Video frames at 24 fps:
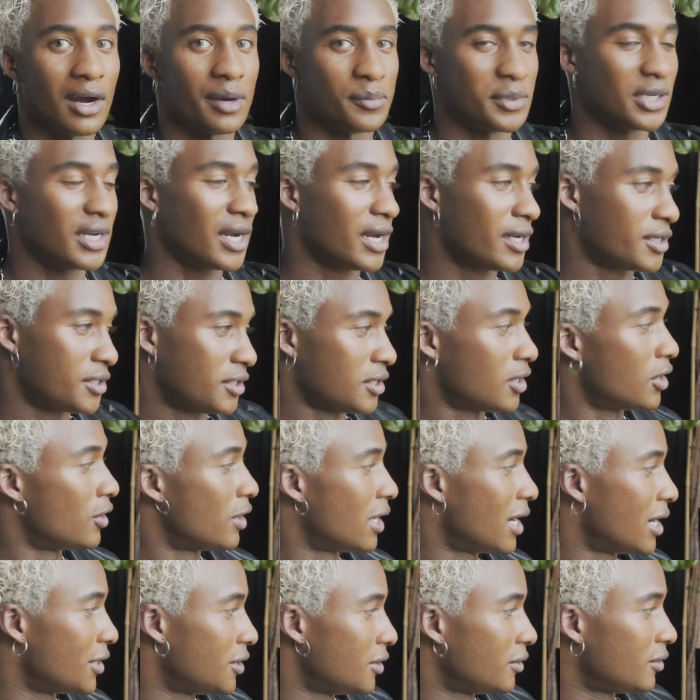You guys know
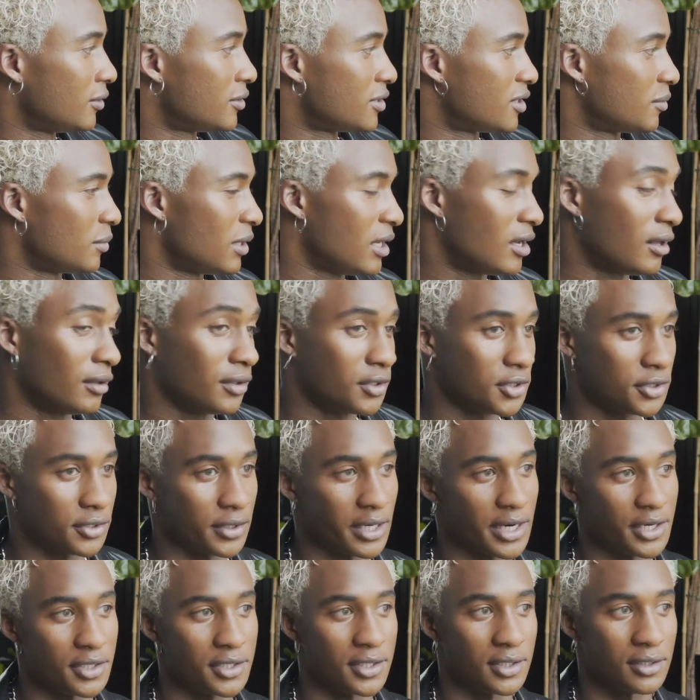that I do some
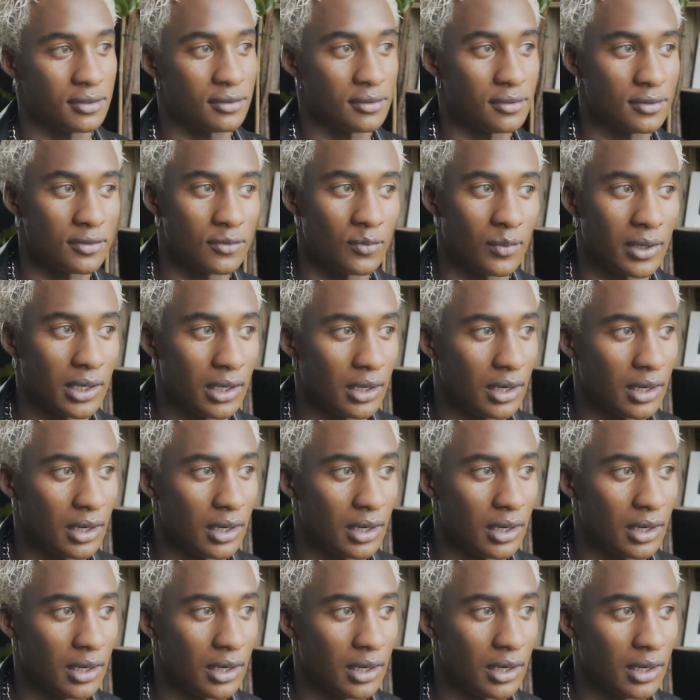illustrations when